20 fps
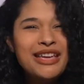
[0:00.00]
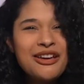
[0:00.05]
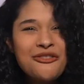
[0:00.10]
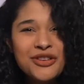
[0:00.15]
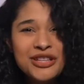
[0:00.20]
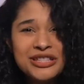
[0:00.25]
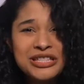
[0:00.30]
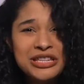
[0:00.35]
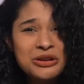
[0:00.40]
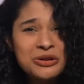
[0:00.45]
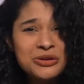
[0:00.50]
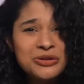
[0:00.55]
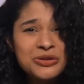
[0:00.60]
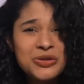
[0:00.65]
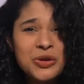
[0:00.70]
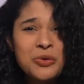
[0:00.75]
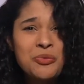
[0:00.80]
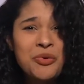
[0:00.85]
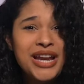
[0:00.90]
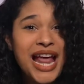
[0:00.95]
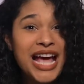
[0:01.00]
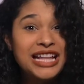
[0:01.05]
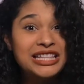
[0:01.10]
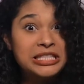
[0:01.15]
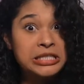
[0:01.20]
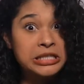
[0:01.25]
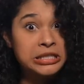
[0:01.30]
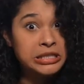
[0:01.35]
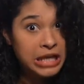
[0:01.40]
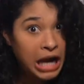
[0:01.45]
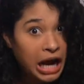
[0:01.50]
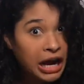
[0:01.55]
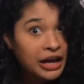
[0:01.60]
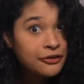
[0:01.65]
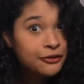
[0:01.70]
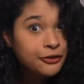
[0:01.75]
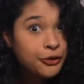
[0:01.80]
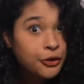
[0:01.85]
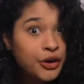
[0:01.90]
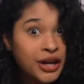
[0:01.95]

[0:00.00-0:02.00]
of a deal someone had to die for